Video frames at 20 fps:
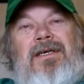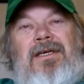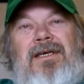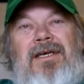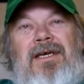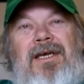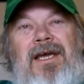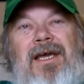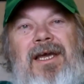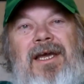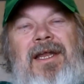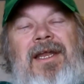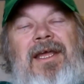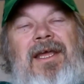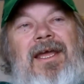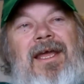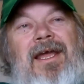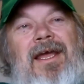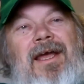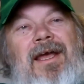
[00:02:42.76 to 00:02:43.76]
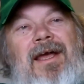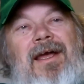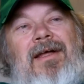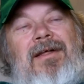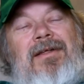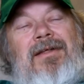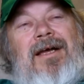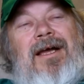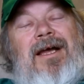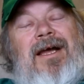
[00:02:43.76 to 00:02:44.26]
Anyhow,
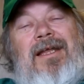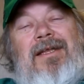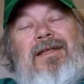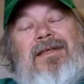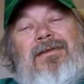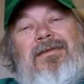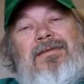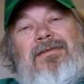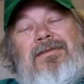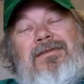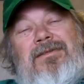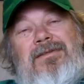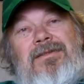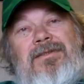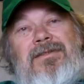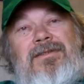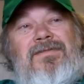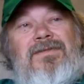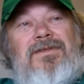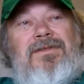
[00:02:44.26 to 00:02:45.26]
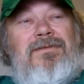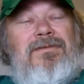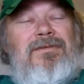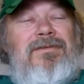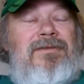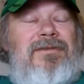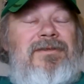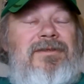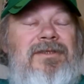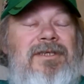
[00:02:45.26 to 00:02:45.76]
I, of
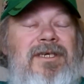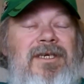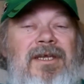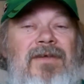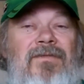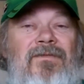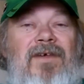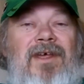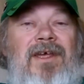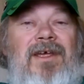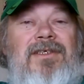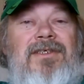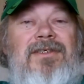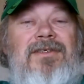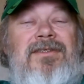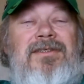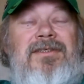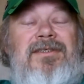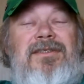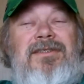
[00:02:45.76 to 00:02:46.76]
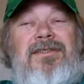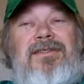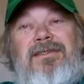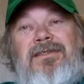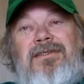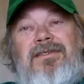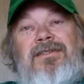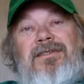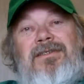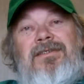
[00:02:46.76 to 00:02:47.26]
course, did eventually
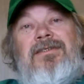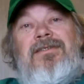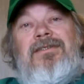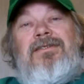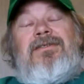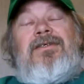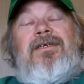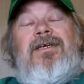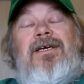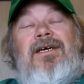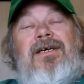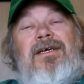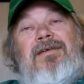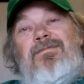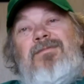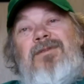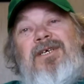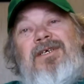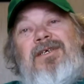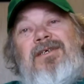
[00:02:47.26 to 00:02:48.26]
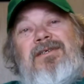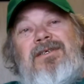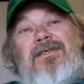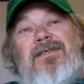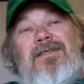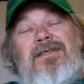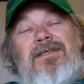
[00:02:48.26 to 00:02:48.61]
learn how to milk,